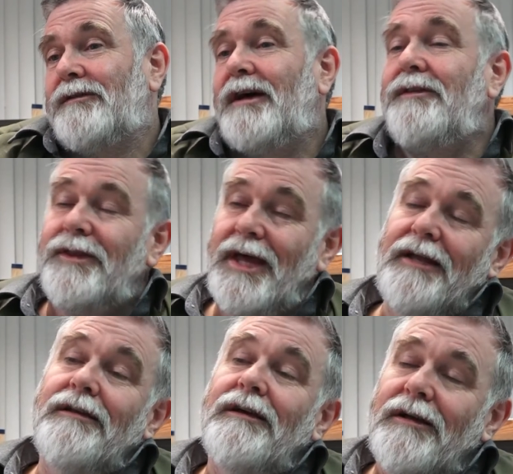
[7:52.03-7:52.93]
And
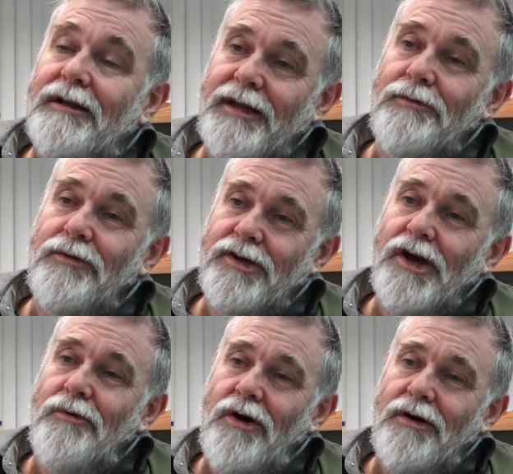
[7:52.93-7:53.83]
then they will
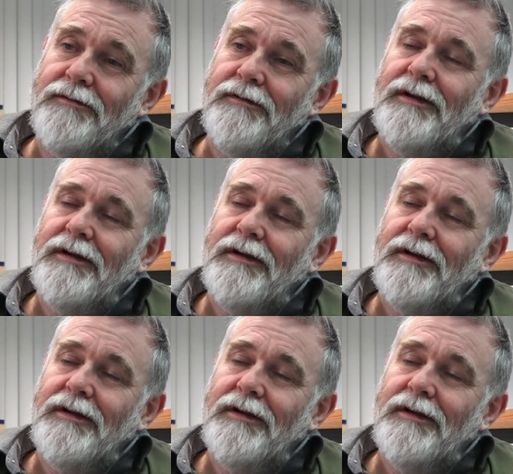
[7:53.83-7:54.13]
go on